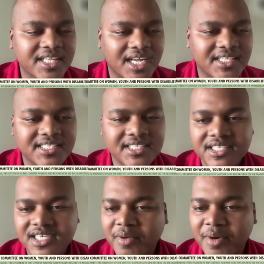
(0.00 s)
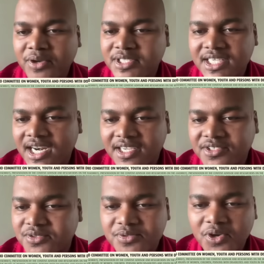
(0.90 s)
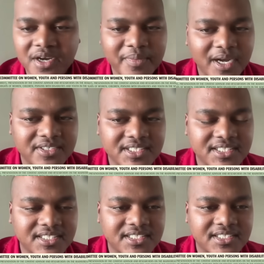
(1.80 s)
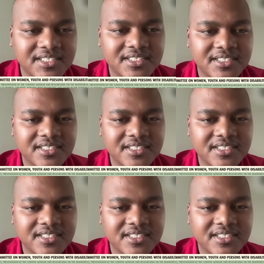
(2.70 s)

that Cyril Ramaphosa likes to talk about in his